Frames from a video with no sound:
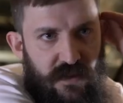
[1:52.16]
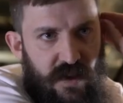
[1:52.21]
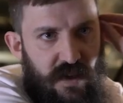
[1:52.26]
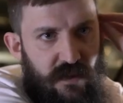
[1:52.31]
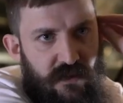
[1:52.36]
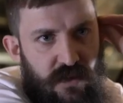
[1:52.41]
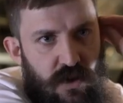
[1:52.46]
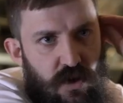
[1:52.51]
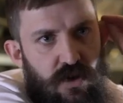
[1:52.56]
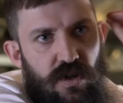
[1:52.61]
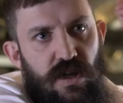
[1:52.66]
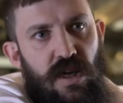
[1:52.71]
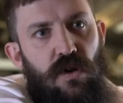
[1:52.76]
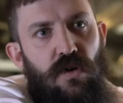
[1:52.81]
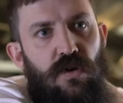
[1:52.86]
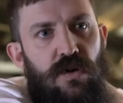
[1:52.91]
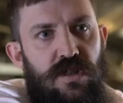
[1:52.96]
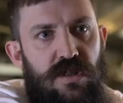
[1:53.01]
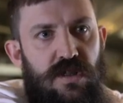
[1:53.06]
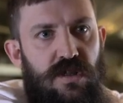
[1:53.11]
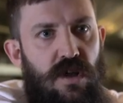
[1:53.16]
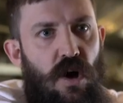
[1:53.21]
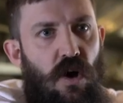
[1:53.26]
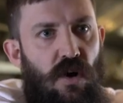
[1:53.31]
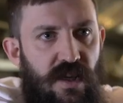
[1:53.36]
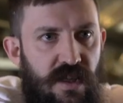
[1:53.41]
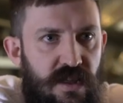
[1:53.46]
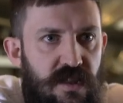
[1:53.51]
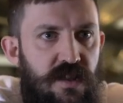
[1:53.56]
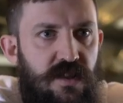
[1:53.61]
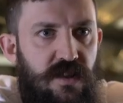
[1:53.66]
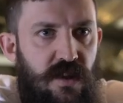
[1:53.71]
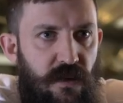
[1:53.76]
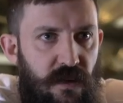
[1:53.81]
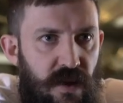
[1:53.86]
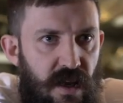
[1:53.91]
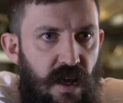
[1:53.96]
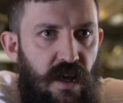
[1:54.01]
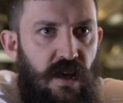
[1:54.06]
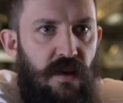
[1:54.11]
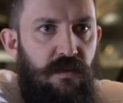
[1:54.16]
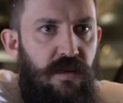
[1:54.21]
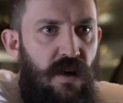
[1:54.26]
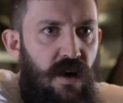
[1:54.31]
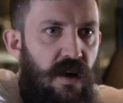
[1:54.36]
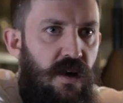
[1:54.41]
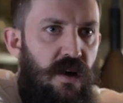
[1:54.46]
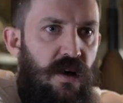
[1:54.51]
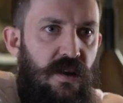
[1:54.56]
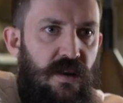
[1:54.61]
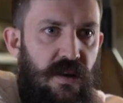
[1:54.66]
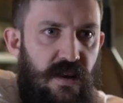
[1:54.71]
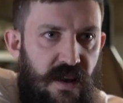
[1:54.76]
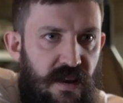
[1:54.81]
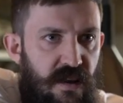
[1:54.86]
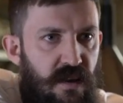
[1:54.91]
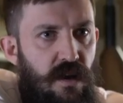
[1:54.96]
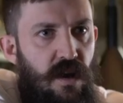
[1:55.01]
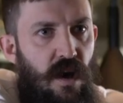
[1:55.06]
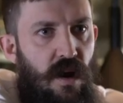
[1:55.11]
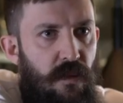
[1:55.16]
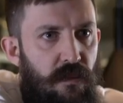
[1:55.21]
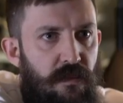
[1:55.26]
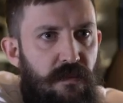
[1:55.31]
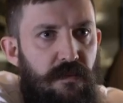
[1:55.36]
thing for cooking. I always liked doing it, but not